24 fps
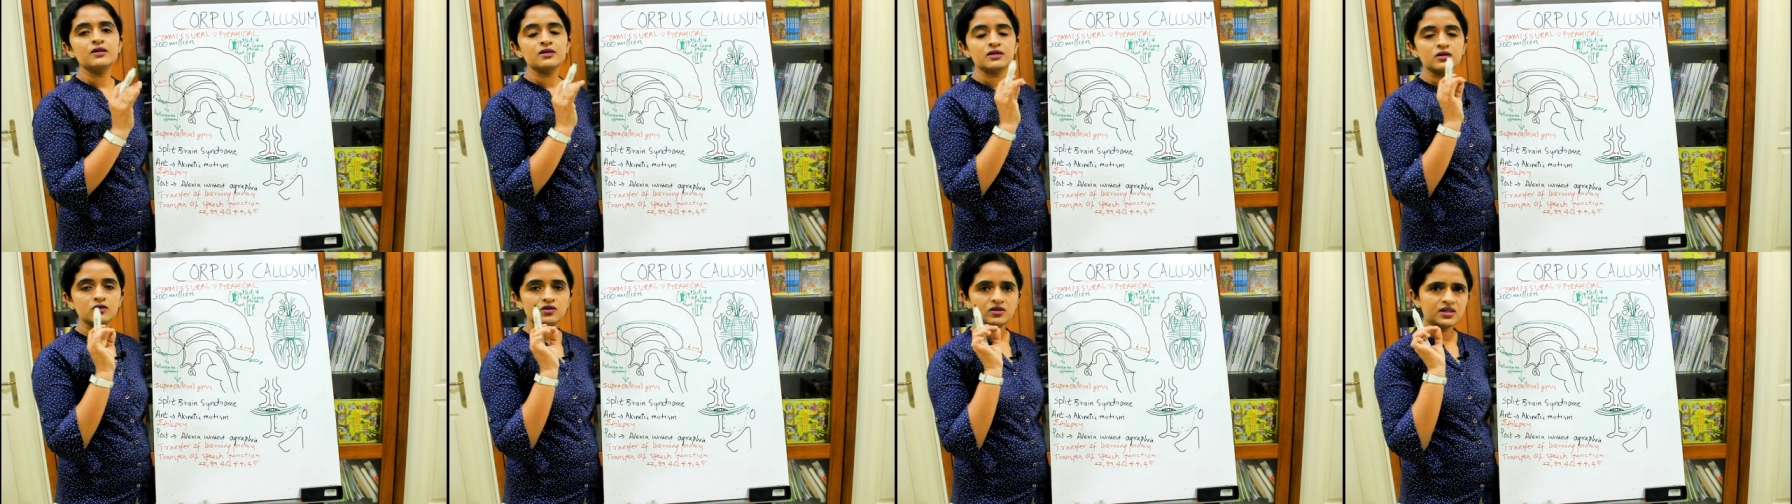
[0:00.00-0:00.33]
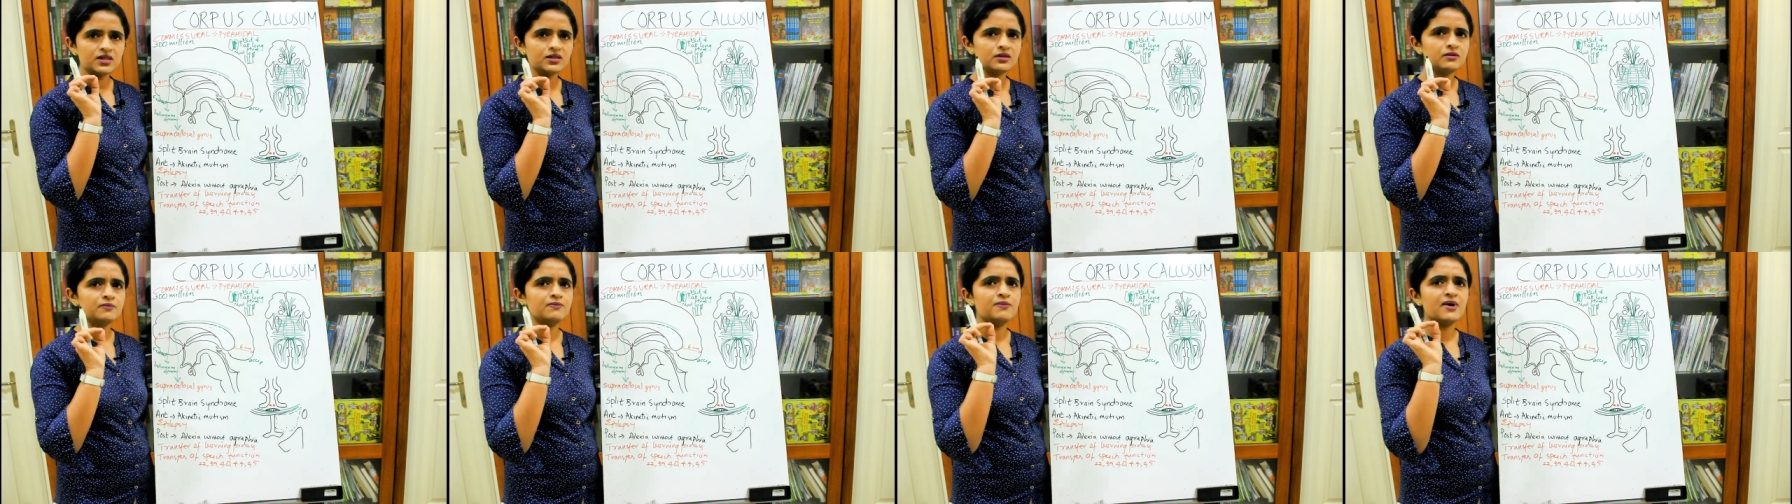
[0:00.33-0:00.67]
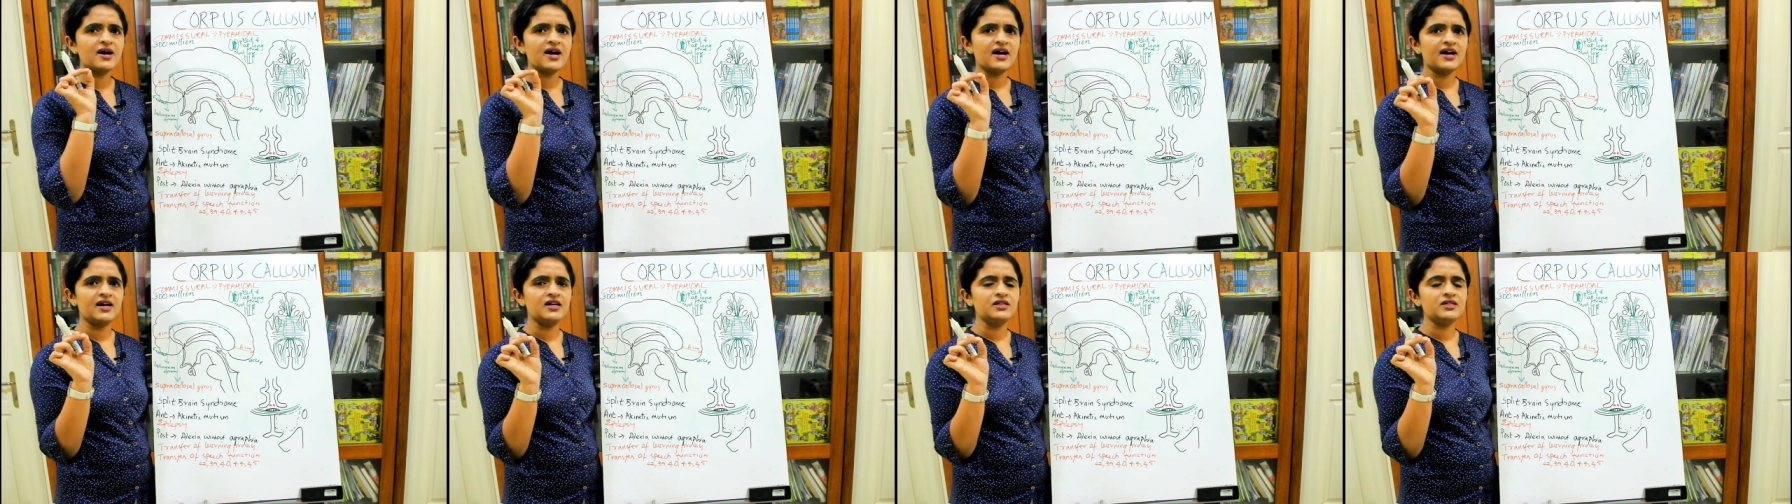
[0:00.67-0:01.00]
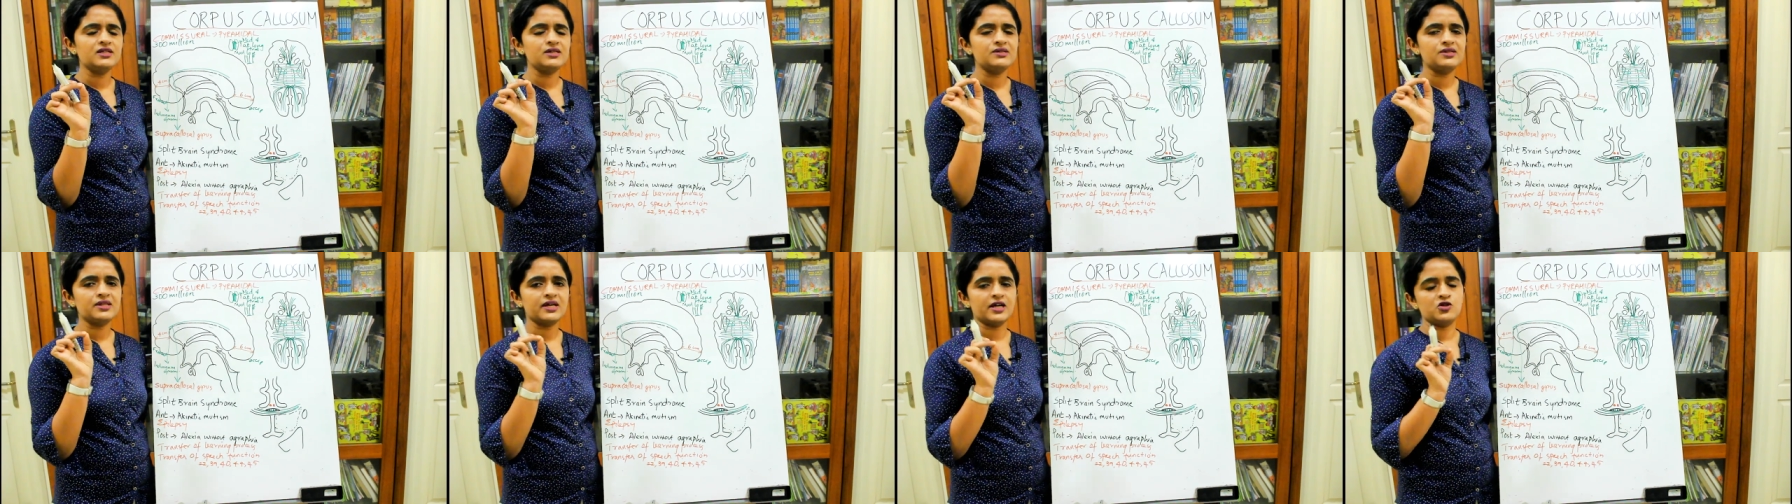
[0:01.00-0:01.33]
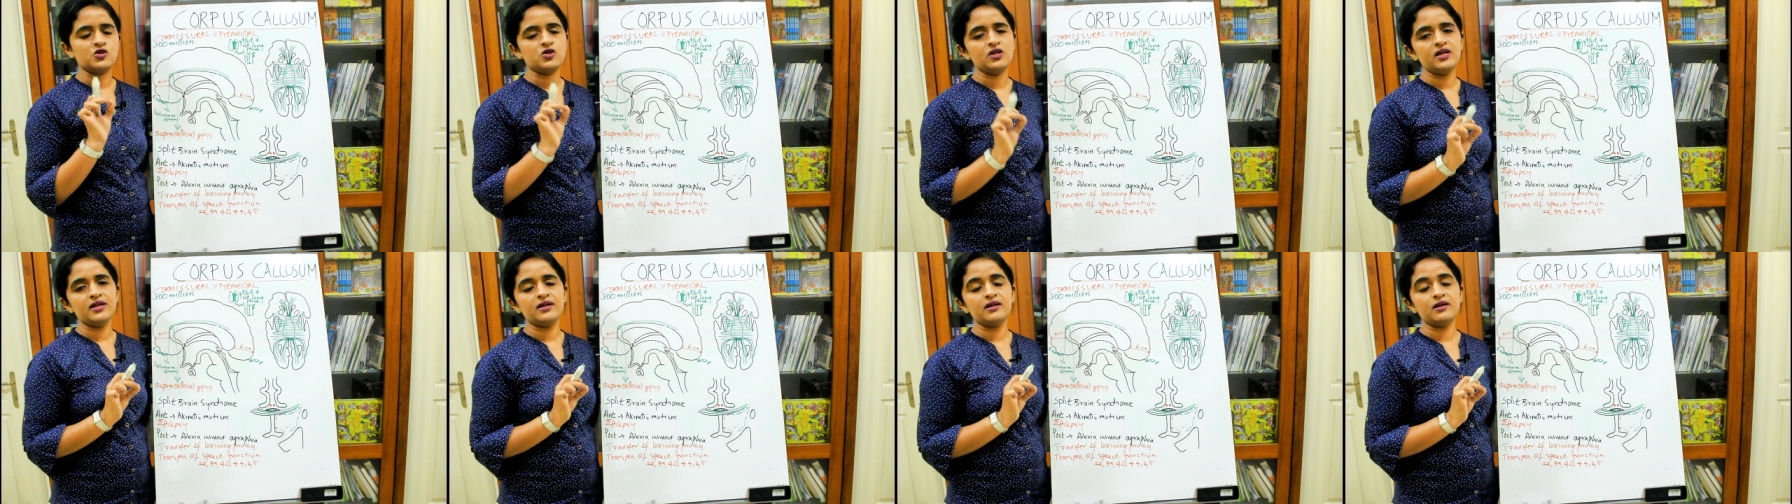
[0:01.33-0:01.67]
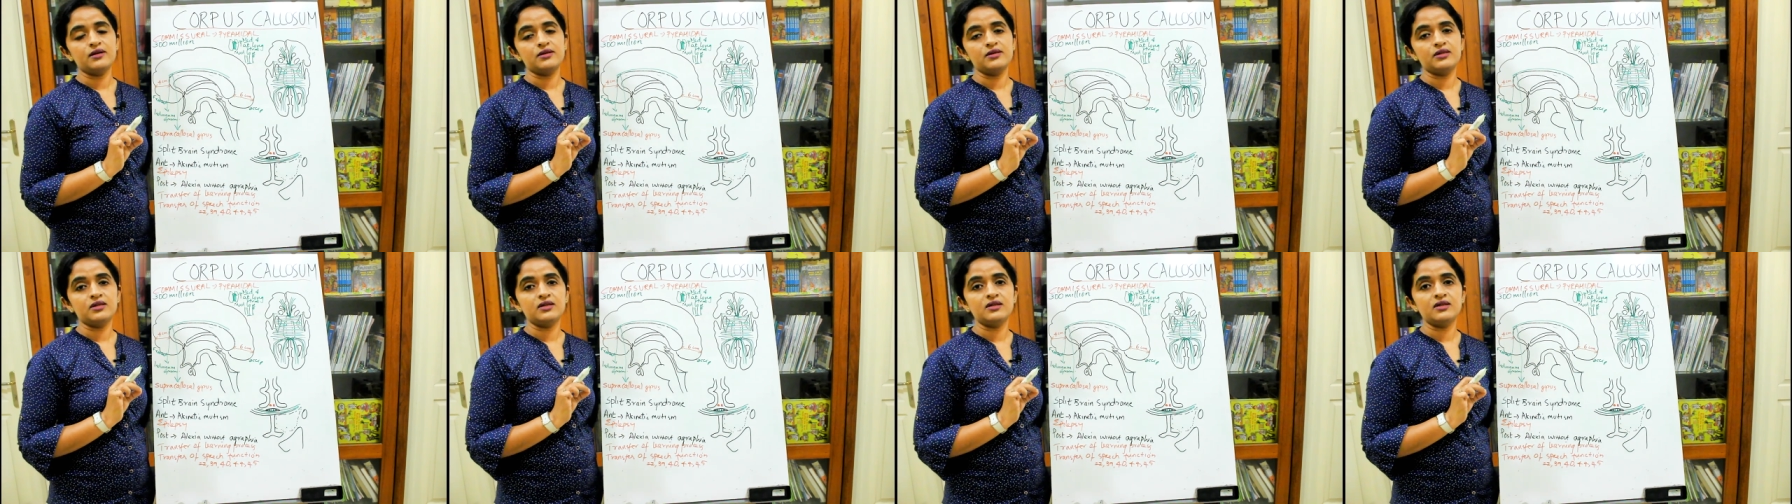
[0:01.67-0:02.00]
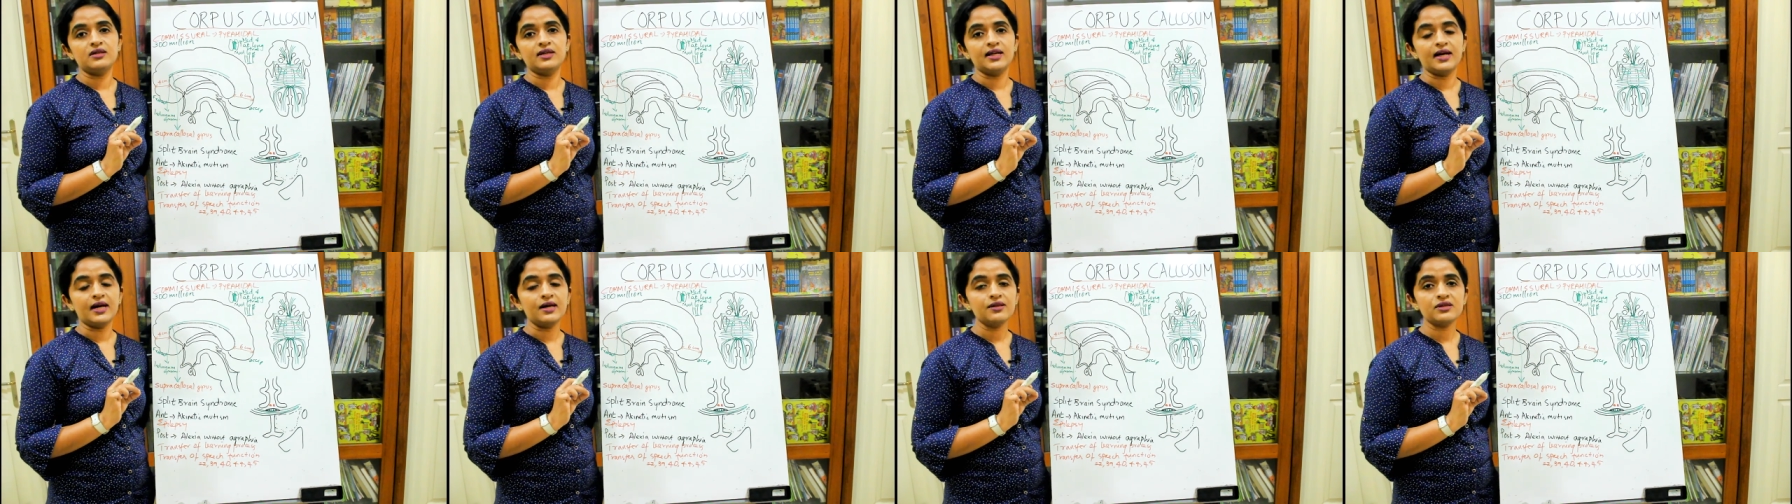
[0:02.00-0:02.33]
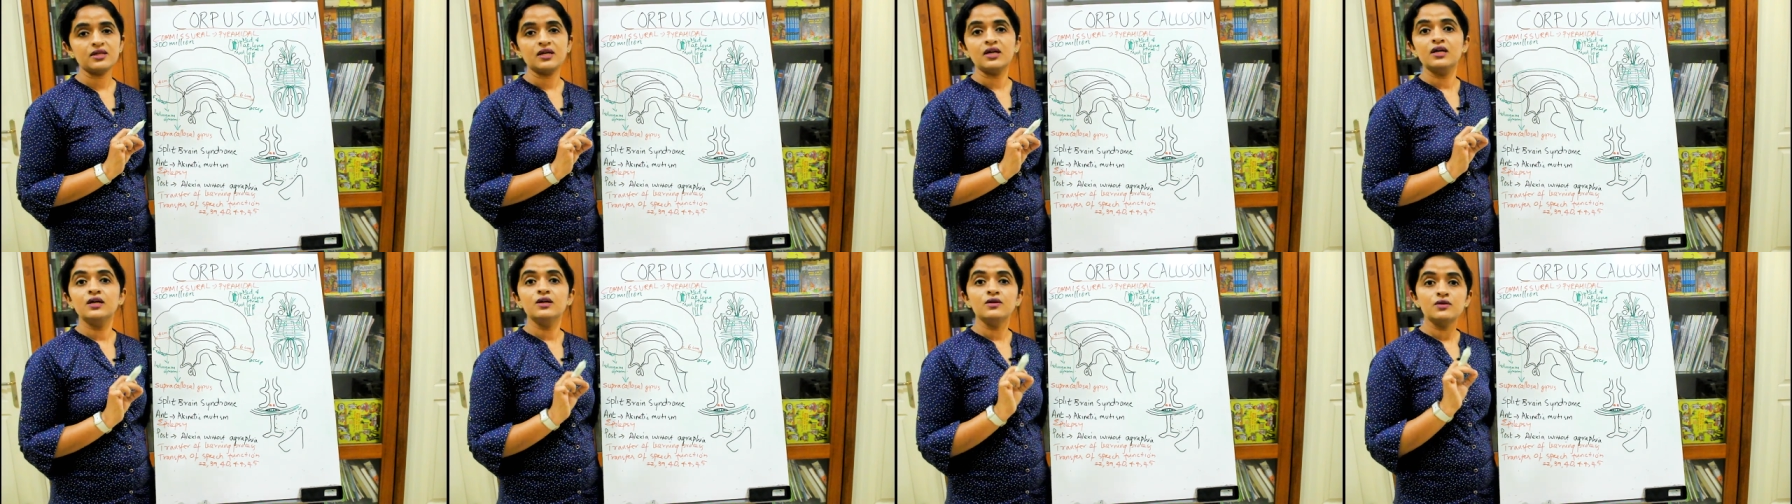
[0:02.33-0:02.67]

So this band is actually considered as